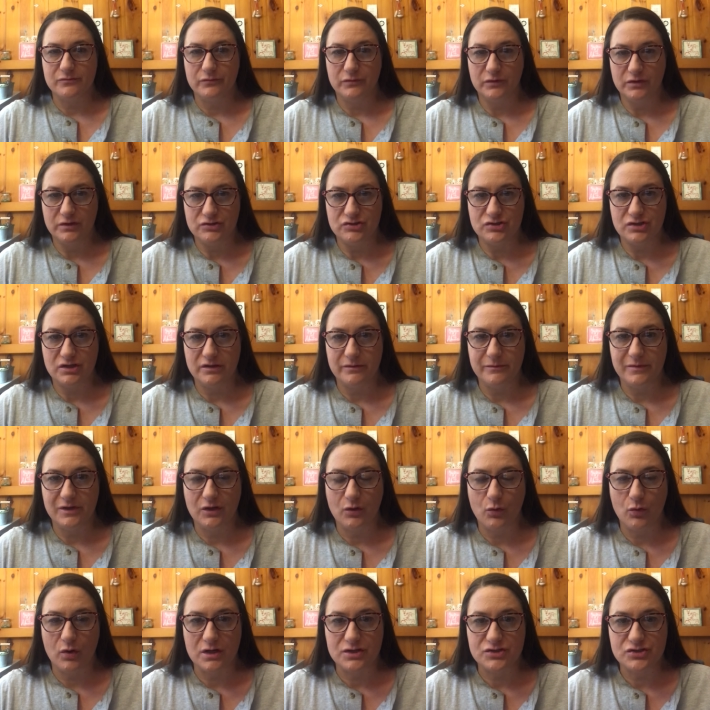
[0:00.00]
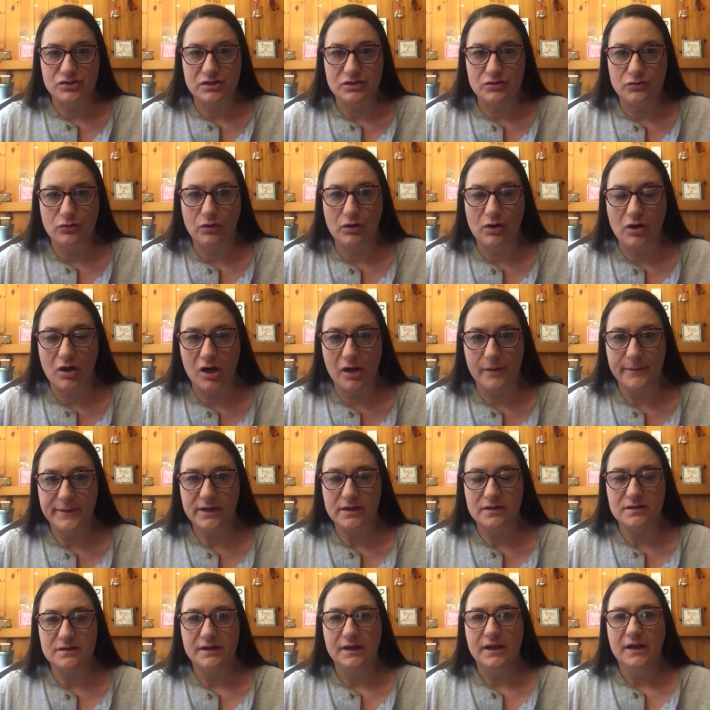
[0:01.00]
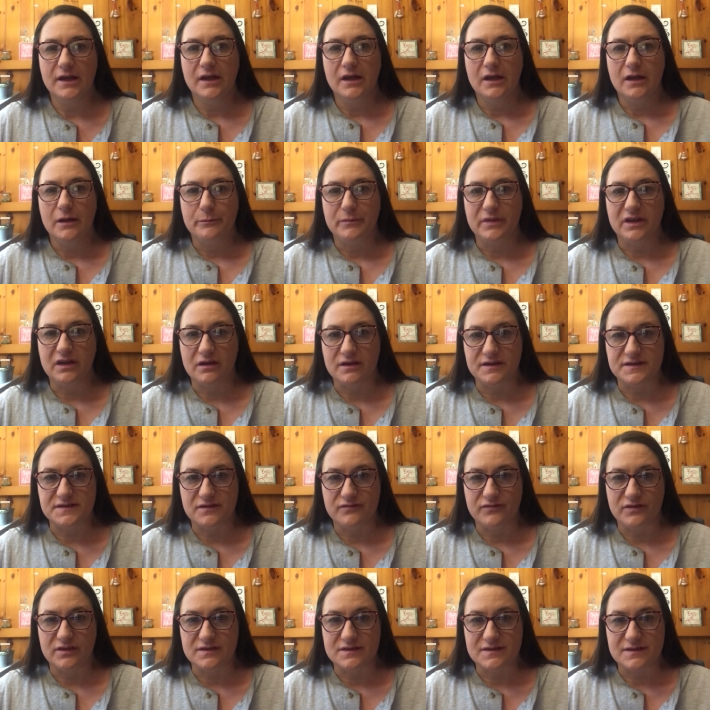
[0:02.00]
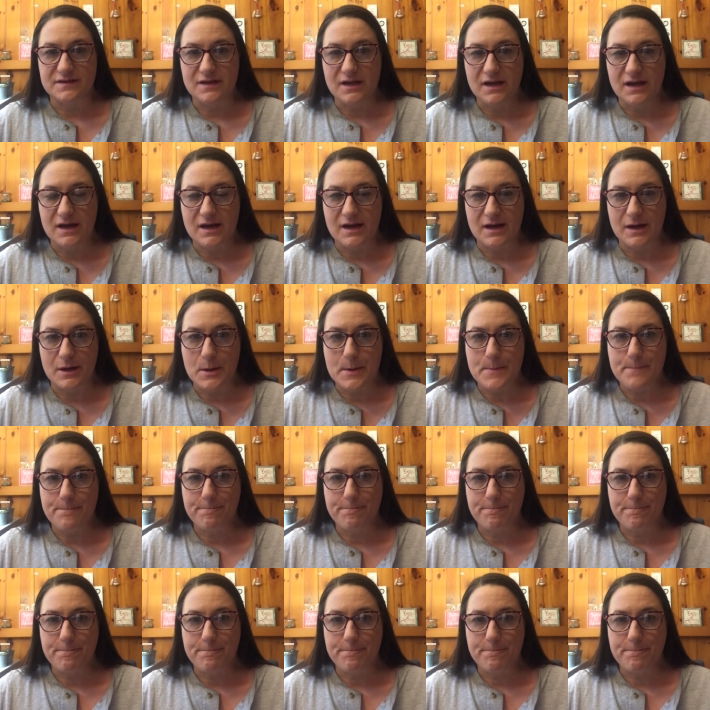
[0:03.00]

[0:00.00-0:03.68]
legitimate question or comment, because if it's not,